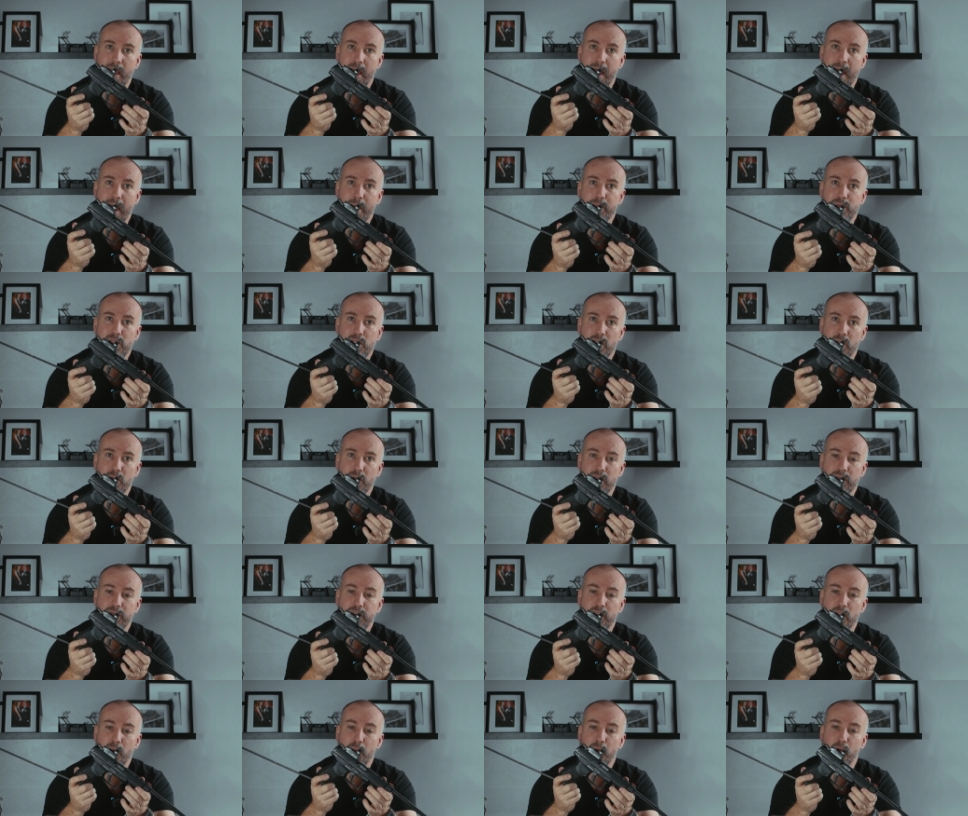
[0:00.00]
Absolutely
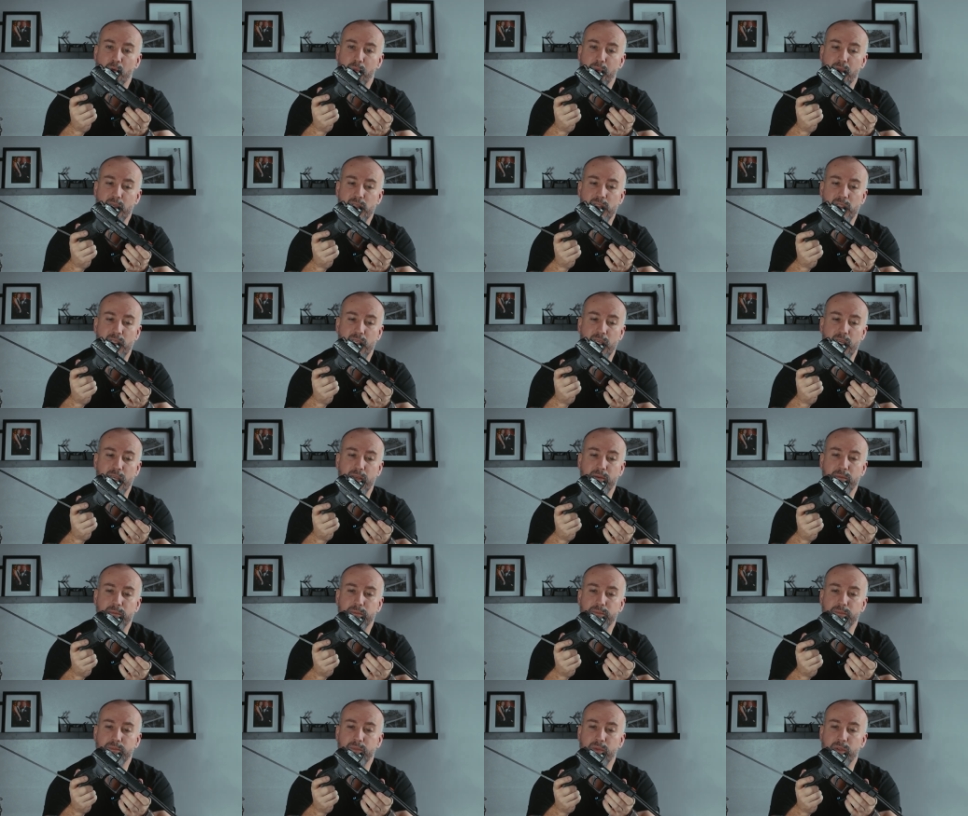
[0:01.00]
phenomenal piece of kit,
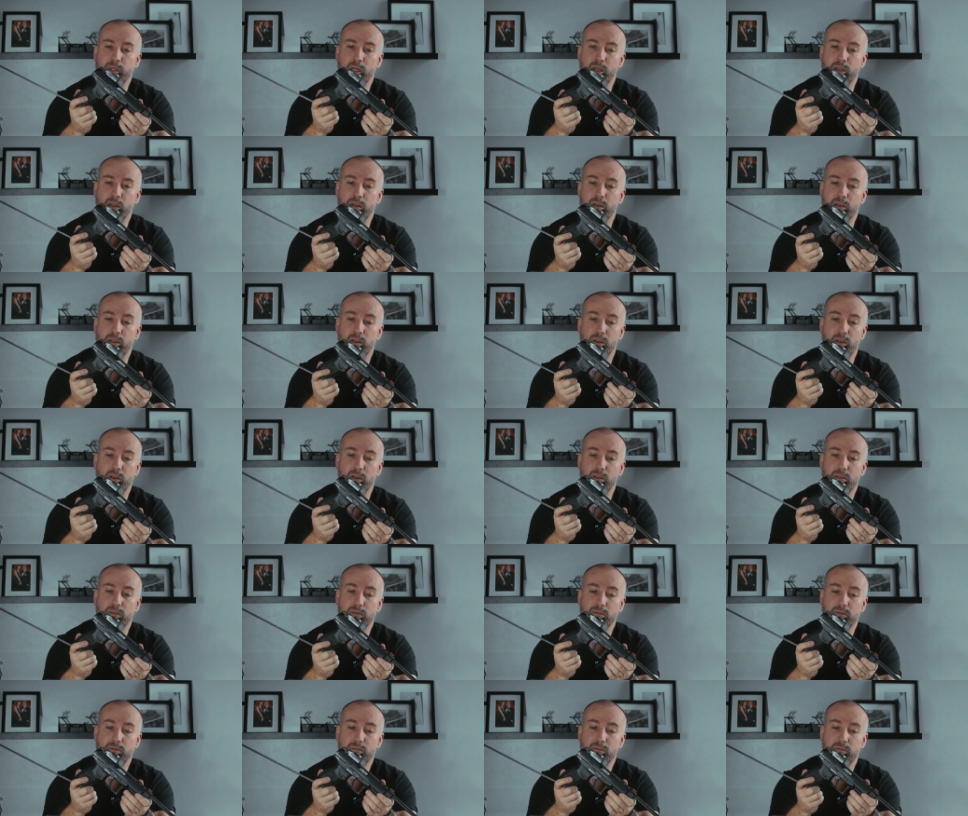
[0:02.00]
and
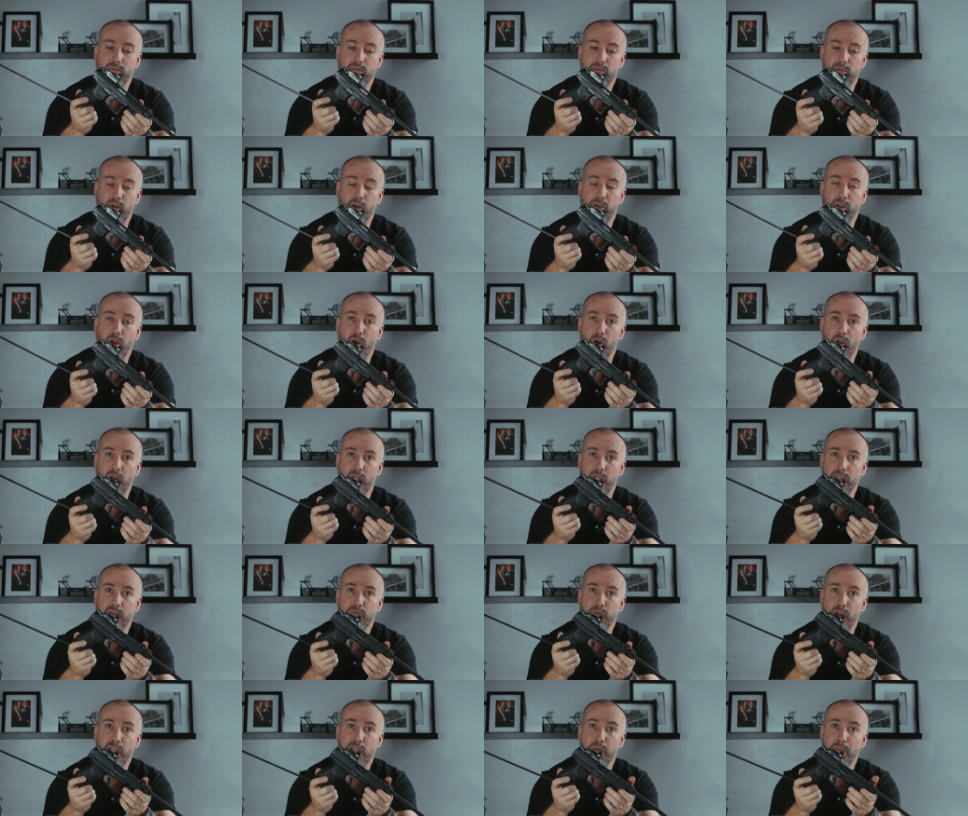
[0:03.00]
I'd
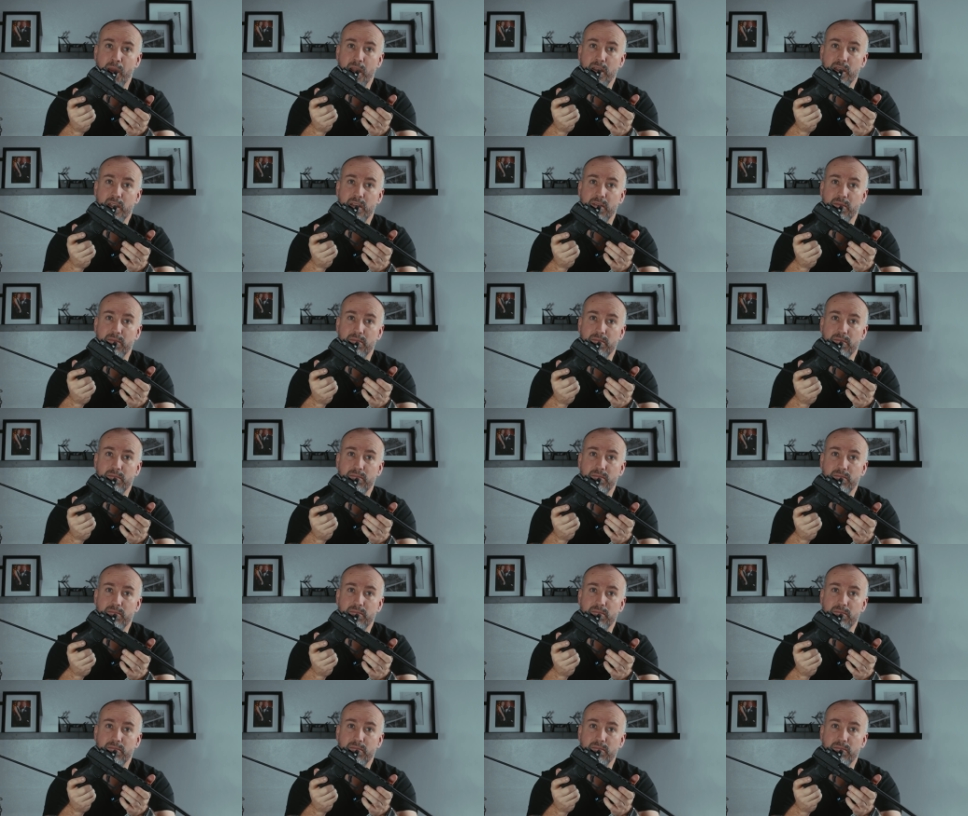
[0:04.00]
highly recommend it.